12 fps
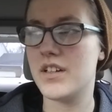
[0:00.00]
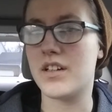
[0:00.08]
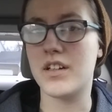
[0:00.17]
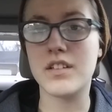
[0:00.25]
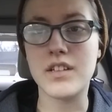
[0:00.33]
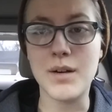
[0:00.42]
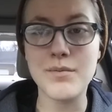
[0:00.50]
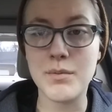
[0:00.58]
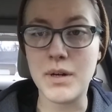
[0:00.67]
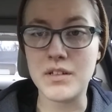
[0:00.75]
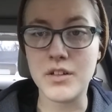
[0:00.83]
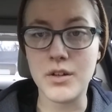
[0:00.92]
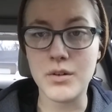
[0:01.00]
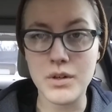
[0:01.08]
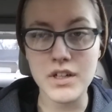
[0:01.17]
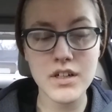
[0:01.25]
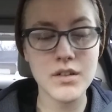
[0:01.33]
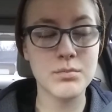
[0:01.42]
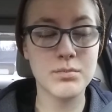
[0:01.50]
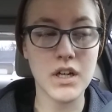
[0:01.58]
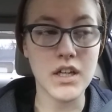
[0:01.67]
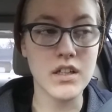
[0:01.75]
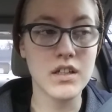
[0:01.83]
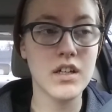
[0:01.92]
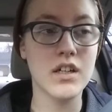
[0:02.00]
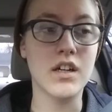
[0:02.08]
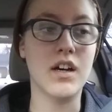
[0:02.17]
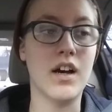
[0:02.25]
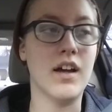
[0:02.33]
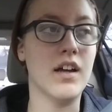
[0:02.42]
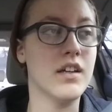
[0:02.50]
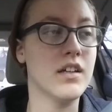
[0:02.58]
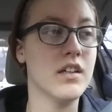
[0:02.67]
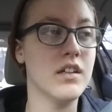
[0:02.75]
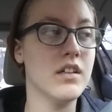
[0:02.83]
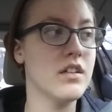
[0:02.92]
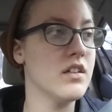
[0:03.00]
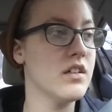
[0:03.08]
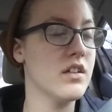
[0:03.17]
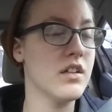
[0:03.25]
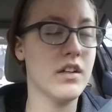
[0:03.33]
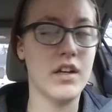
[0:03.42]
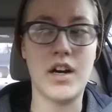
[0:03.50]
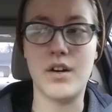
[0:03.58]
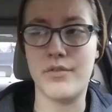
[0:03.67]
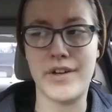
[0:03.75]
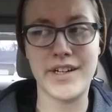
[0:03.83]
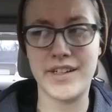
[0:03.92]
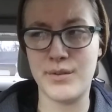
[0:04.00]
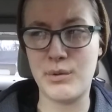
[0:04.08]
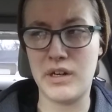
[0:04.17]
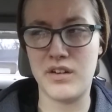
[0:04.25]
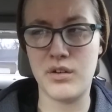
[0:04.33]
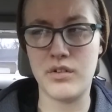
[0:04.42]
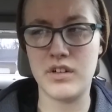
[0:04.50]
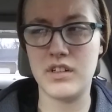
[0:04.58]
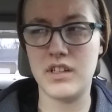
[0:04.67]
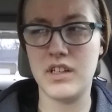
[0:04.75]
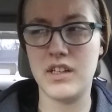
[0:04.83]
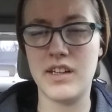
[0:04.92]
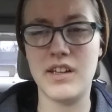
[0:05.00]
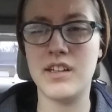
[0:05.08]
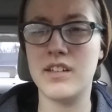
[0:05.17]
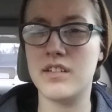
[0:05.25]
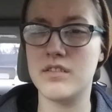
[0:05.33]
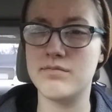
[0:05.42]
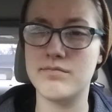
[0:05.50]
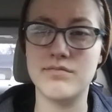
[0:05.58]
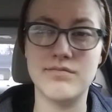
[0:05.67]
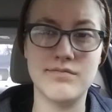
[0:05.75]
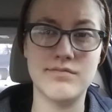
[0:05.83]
because I'm about to go to work, but I got ready way too early and